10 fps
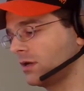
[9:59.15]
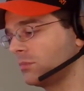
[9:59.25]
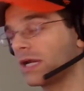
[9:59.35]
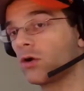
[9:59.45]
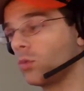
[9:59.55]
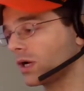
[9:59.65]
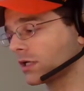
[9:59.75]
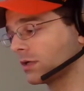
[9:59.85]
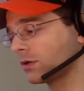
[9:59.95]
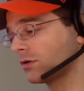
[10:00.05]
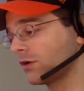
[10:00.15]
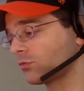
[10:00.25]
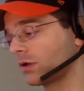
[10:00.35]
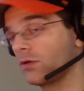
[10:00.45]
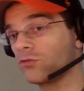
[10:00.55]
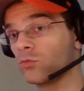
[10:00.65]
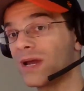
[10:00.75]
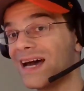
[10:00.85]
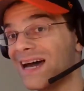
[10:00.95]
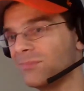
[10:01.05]
but I don't want to come across one of those
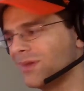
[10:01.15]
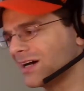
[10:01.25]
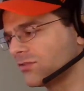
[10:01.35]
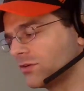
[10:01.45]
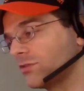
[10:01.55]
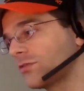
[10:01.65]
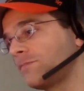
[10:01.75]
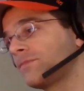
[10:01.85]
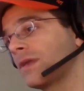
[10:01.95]
red-eyed monsters.